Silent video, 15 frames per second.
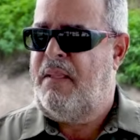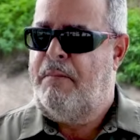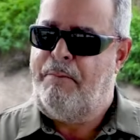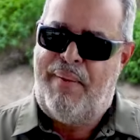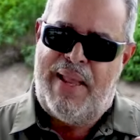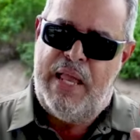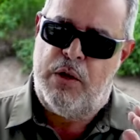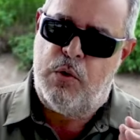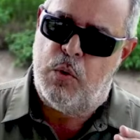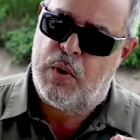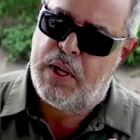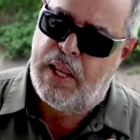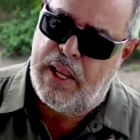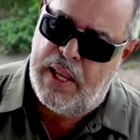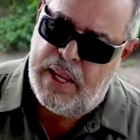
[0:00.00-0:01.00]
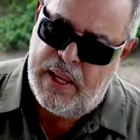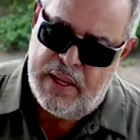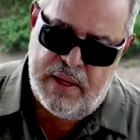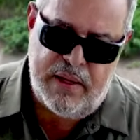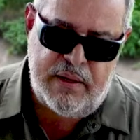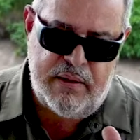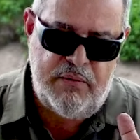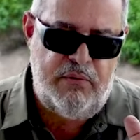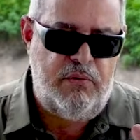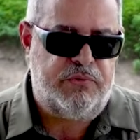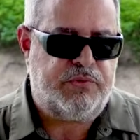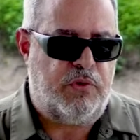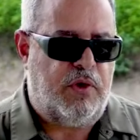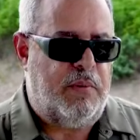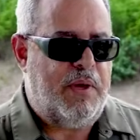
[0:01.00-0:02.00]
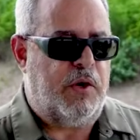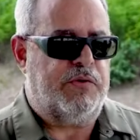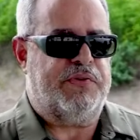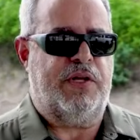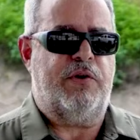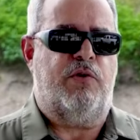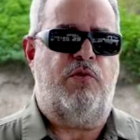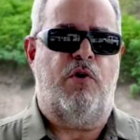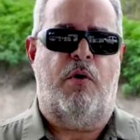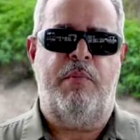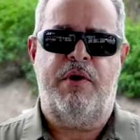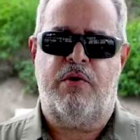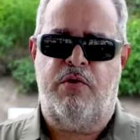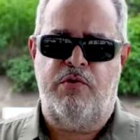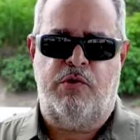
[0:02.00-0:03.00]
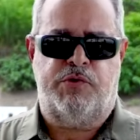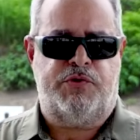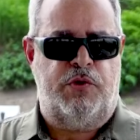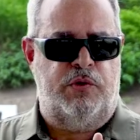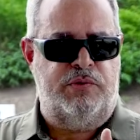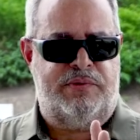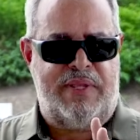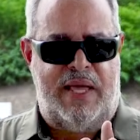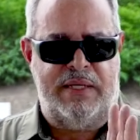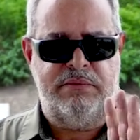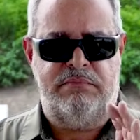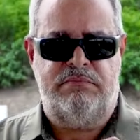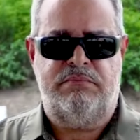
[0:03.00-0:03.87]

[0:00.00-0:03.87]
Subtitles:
but the ergonomics are still not that